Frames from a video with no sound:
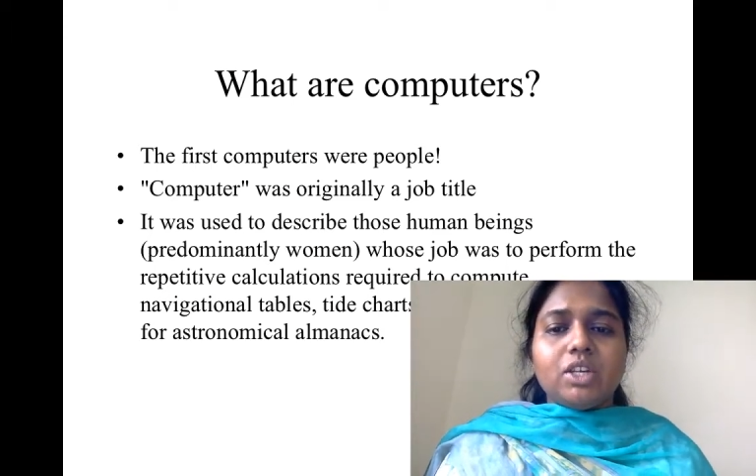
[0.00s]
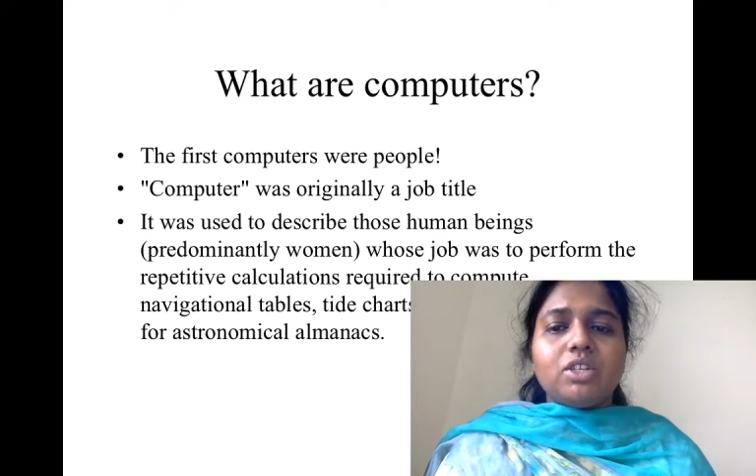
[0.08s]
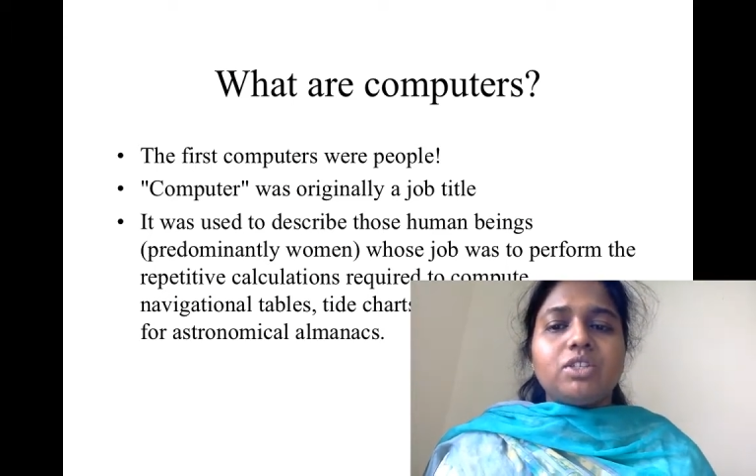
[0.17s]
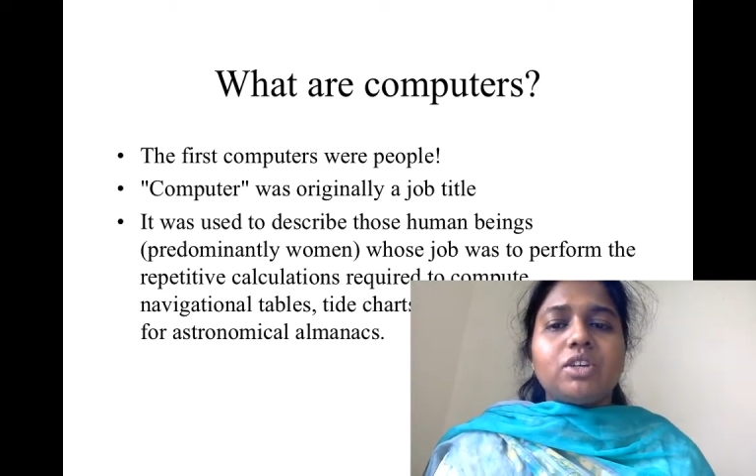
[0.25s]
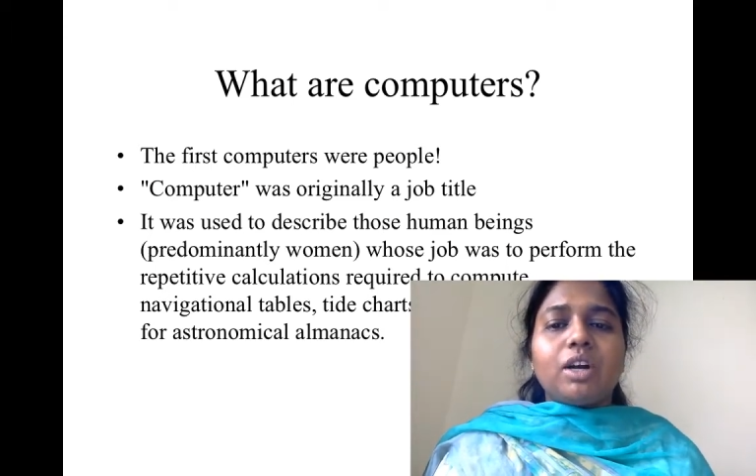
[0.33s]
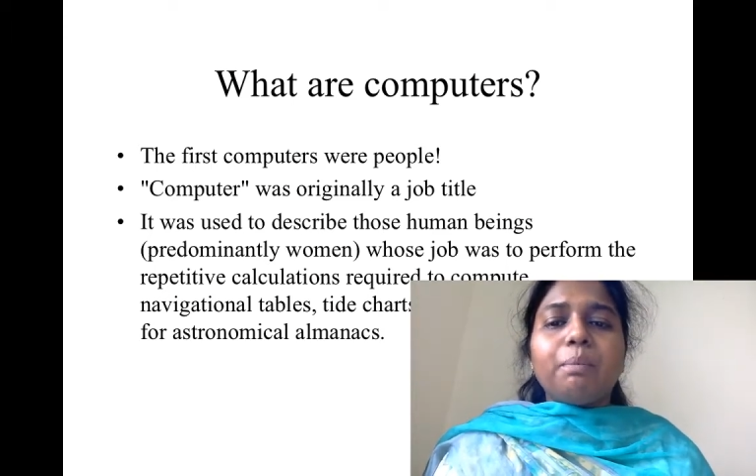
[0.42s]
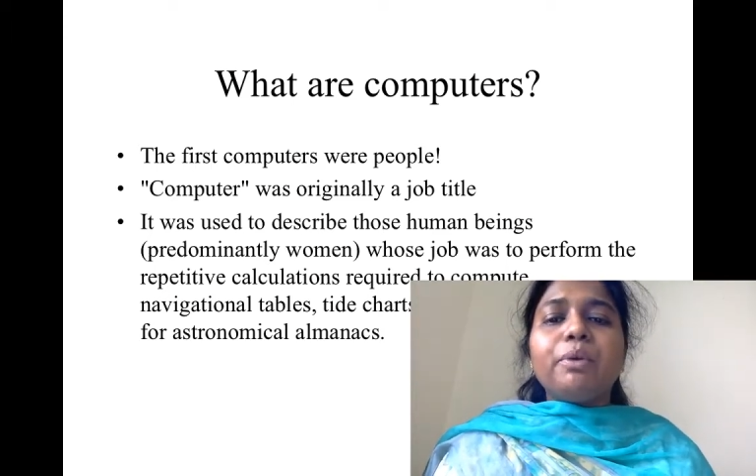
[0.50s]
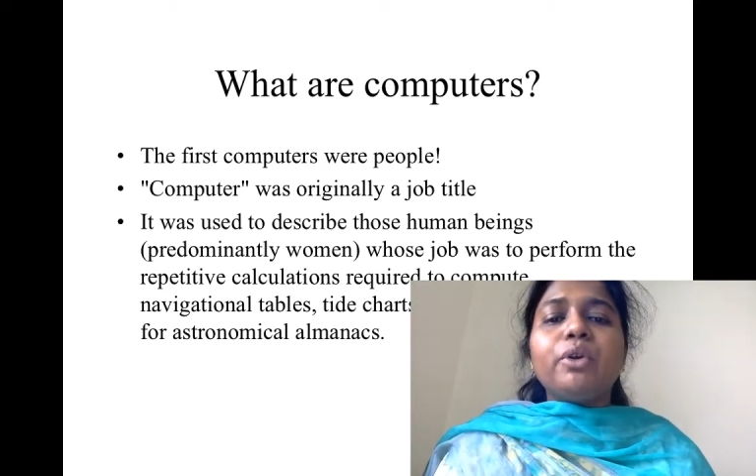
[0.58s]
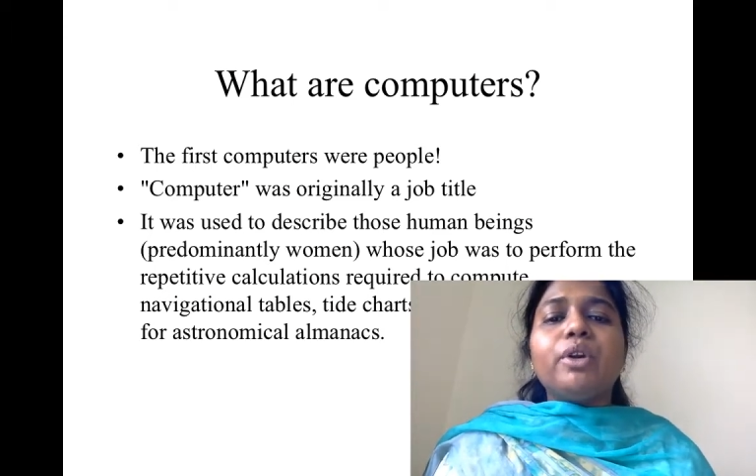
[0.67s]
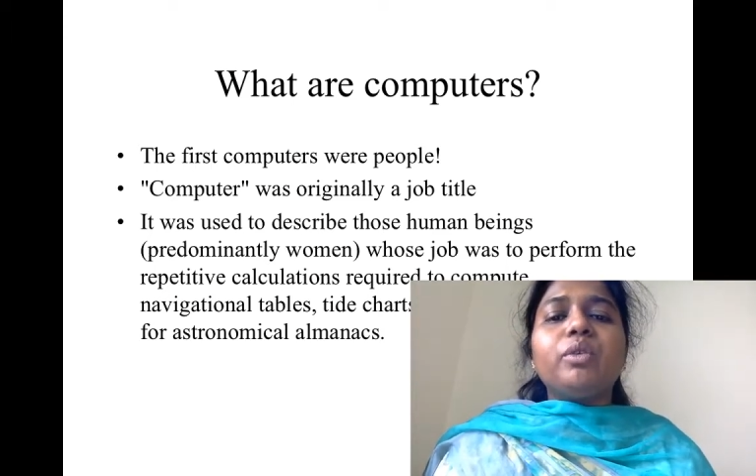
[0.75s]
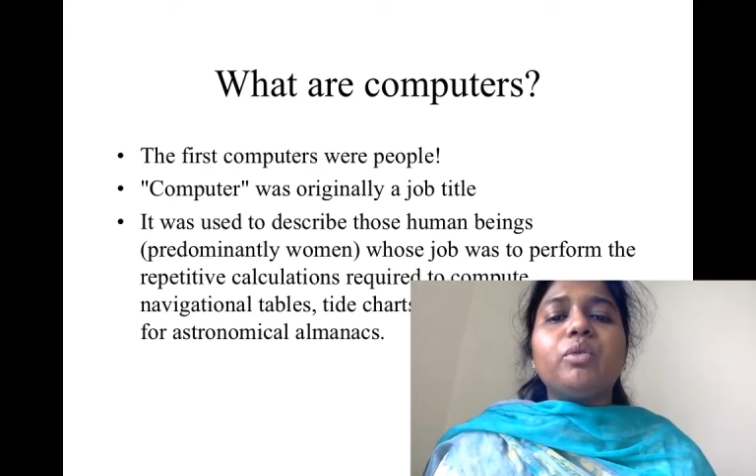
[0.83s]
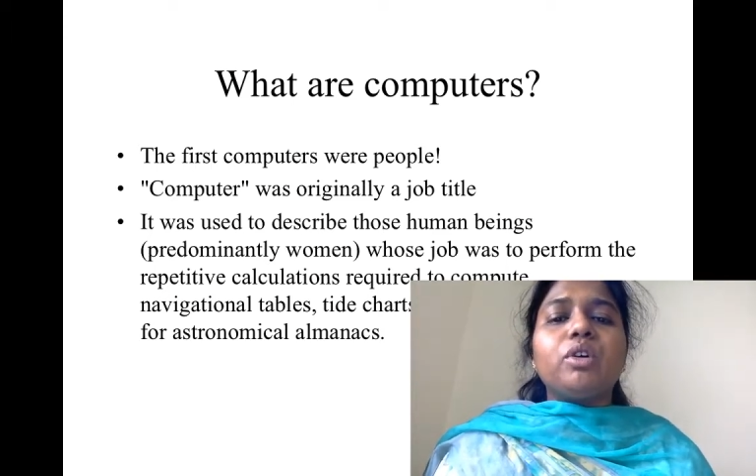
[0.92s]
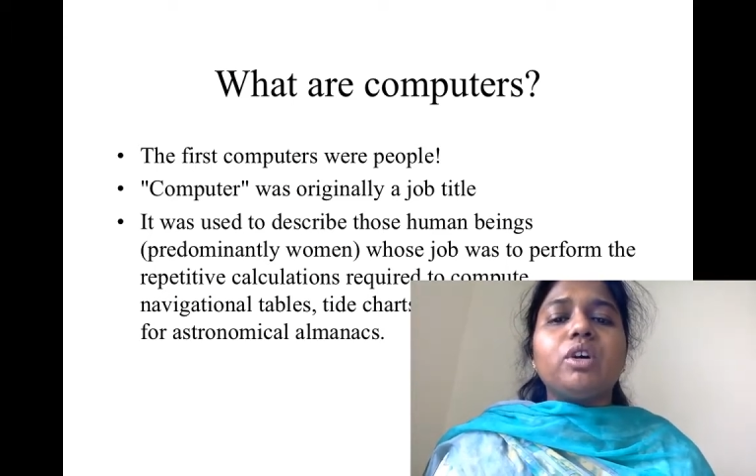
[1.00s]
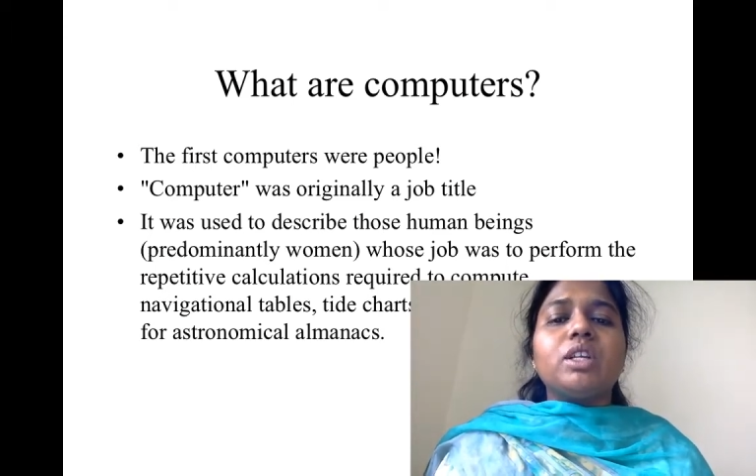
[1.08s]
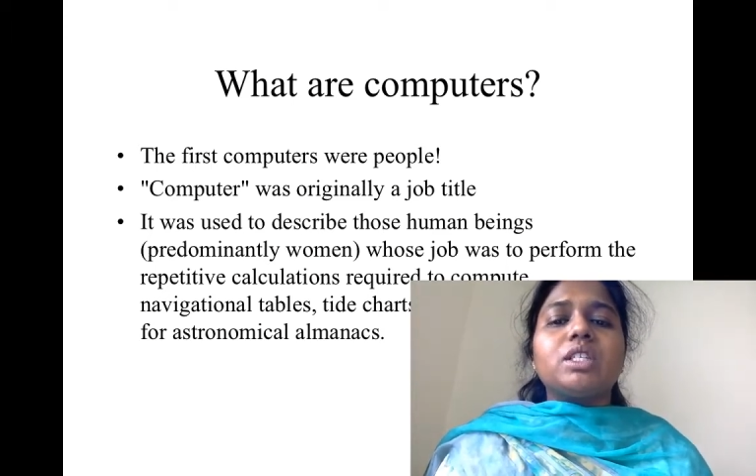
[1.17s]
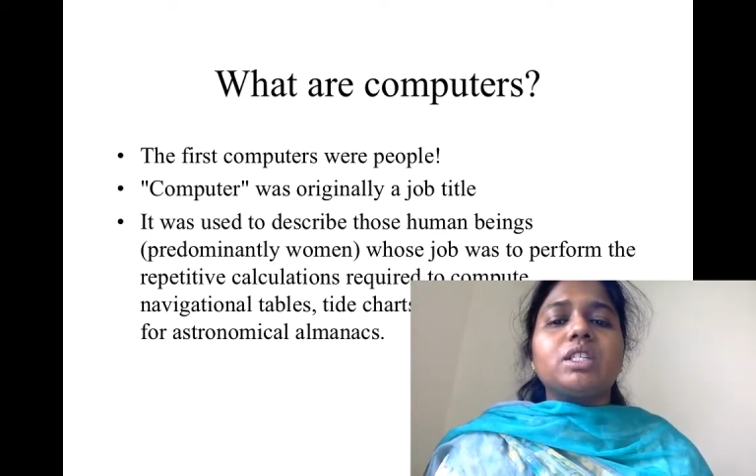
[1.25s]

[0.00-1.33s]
So, computer was